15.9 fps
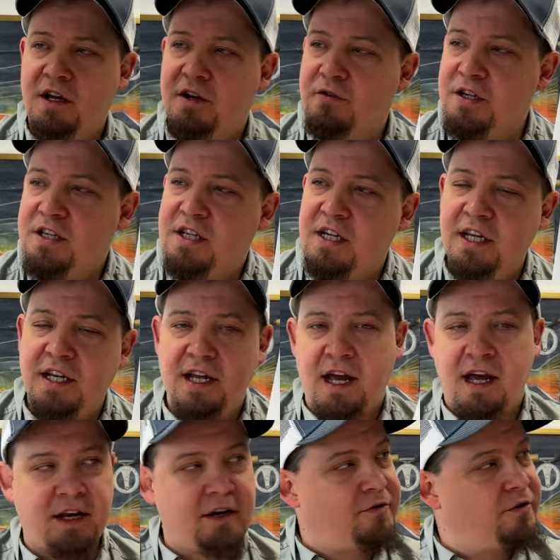Grizzly
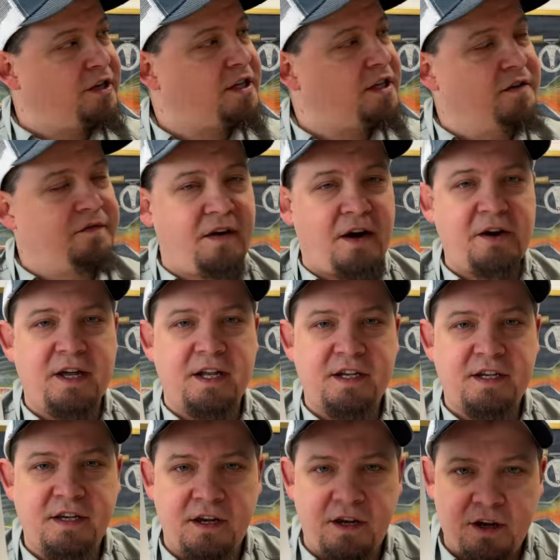and Grizzly
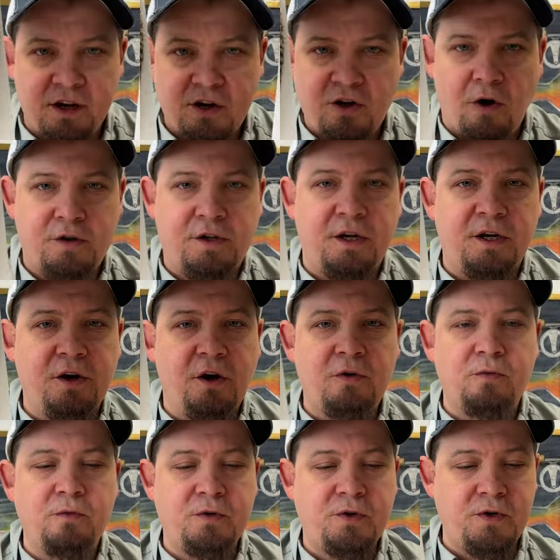variant Coq de Lion
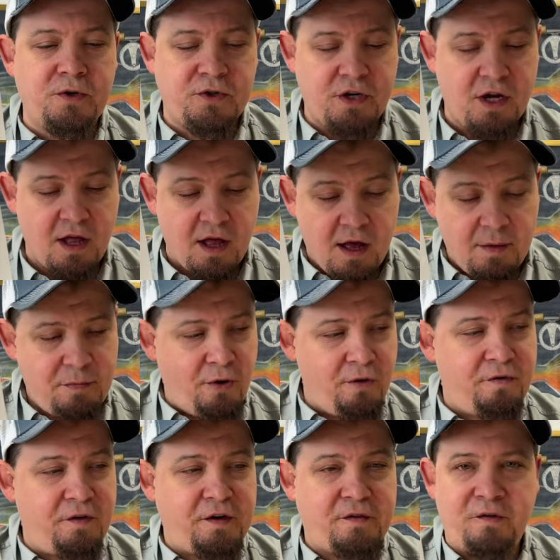roosters,
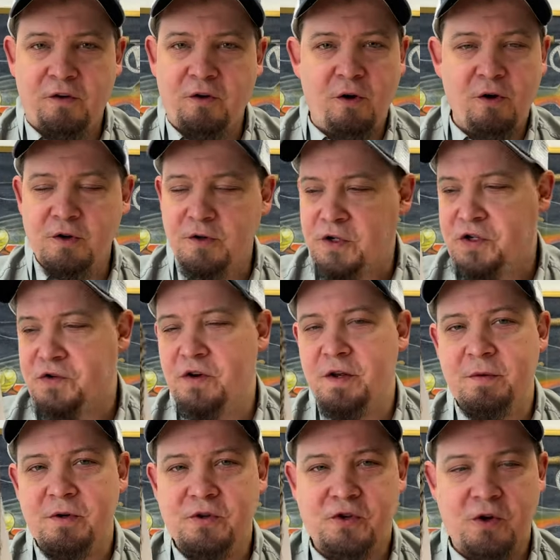perfect for all your
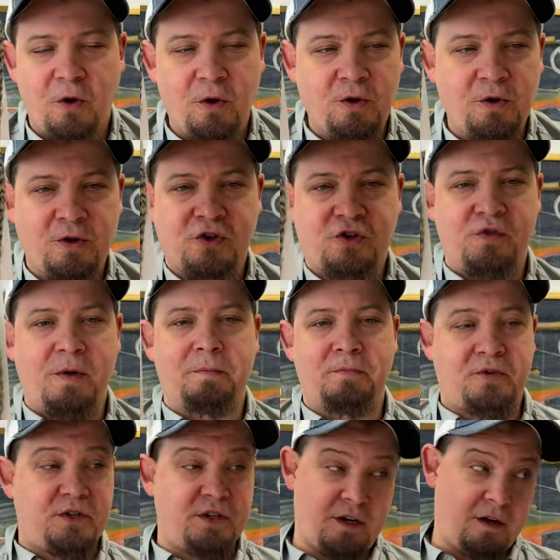streamers, all your
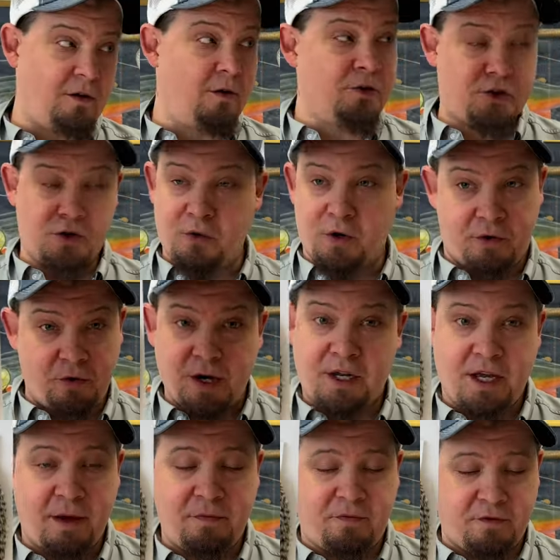shrimps, also a great
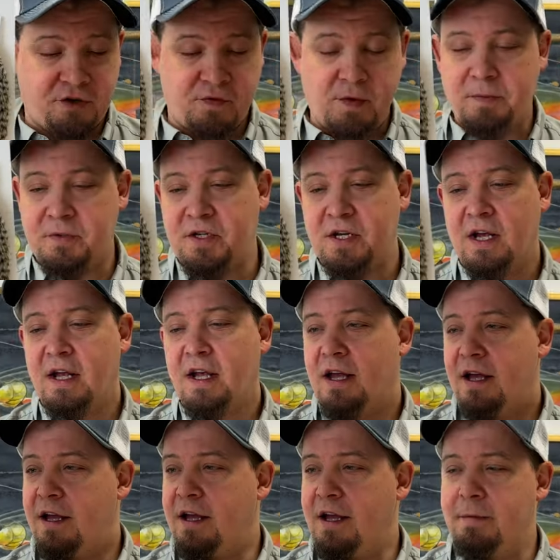cape for shrimps,
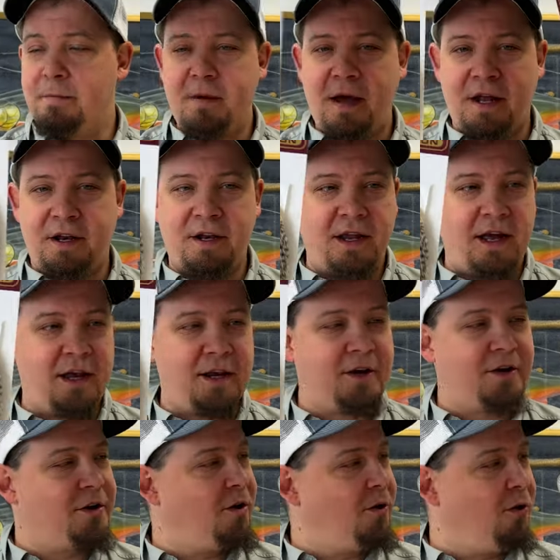
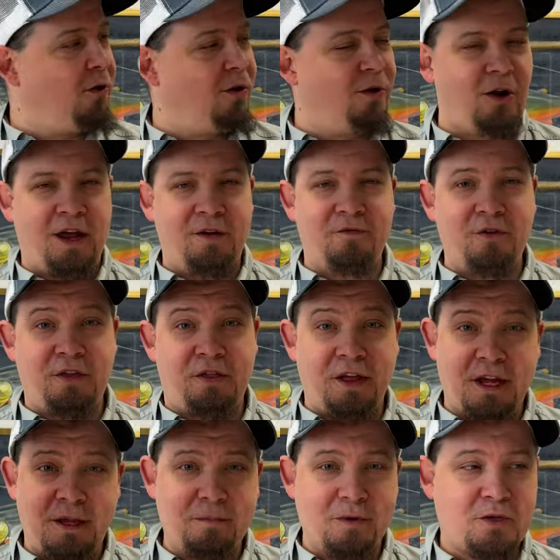and all
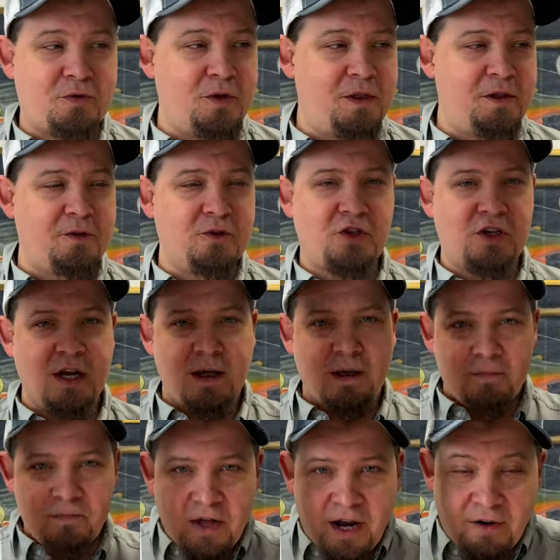everything in between those.
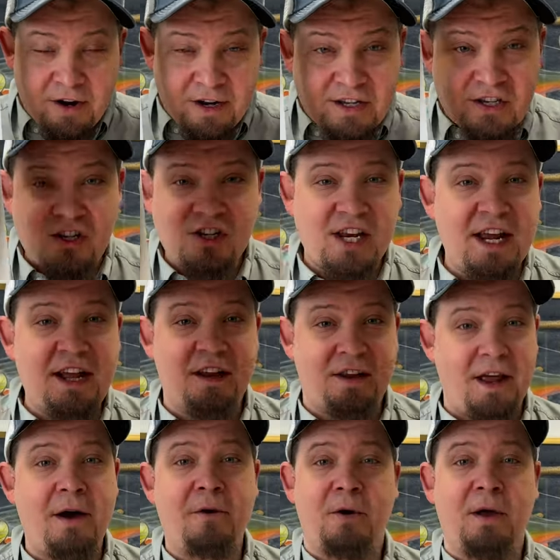They're on sale
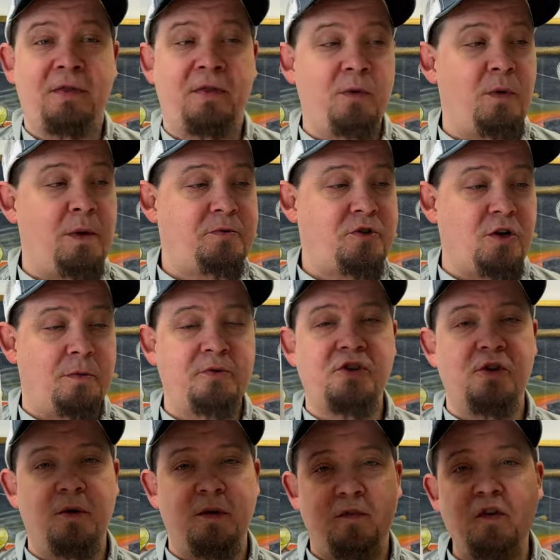now at the webshop,
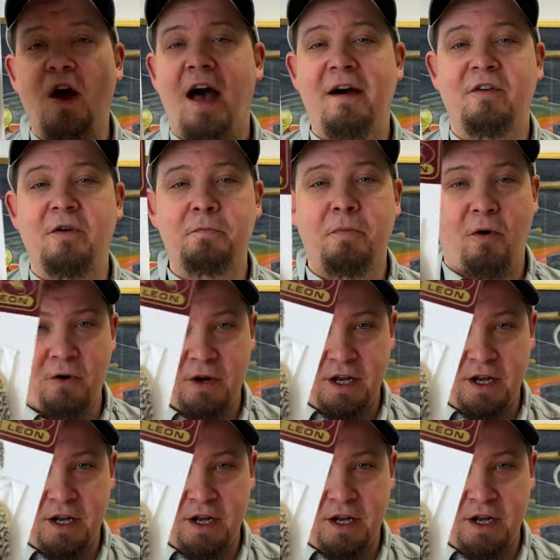so if you haven't bought